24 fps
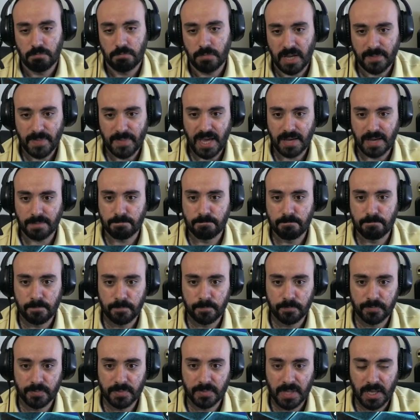Not bad.
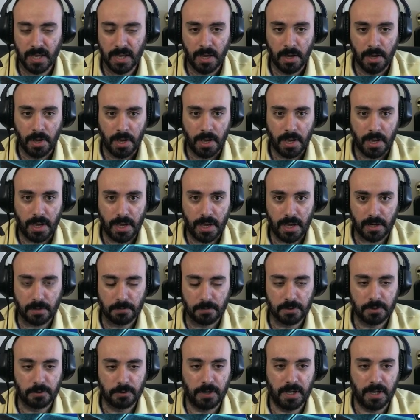
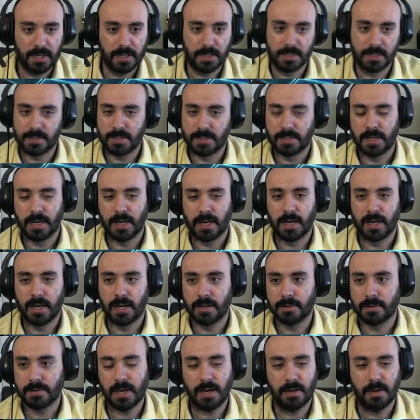Equitrez.
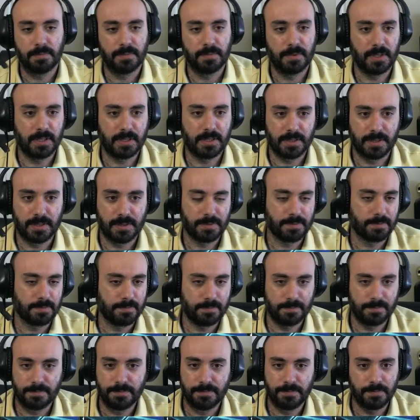Yeah, it's
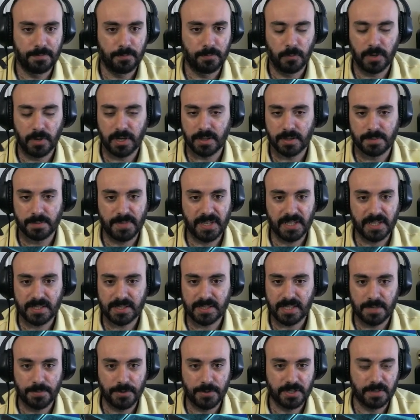one of the big
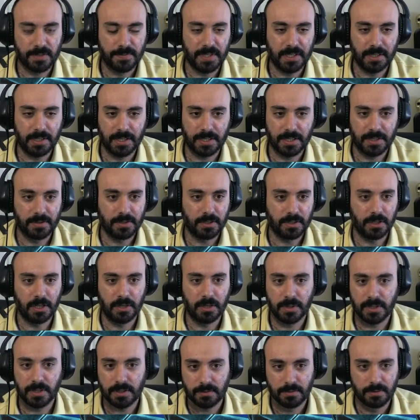staples of healing. You
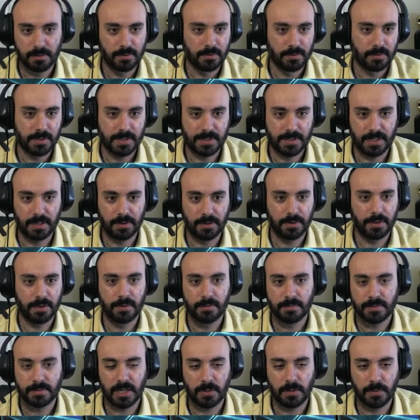know it.
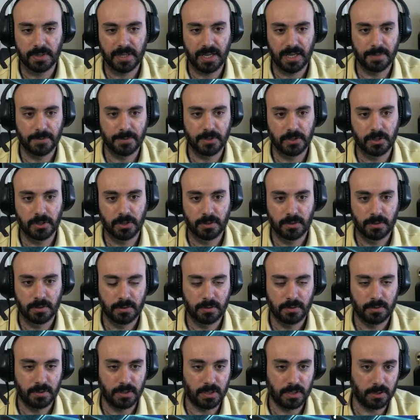Stealth, take 1 damage
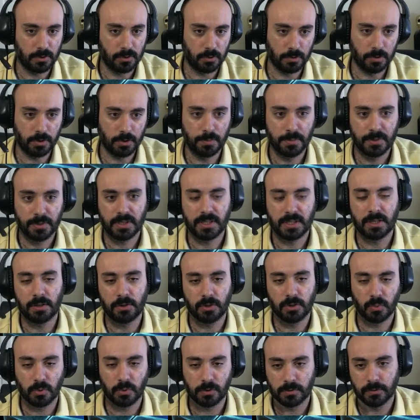to the troop to heal
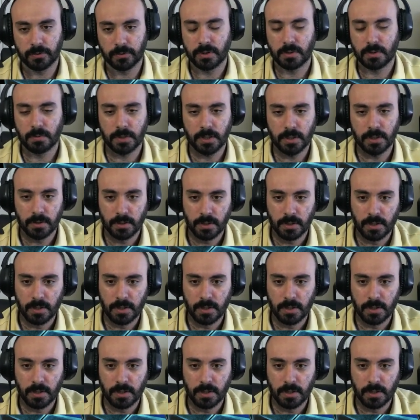your warlord 3.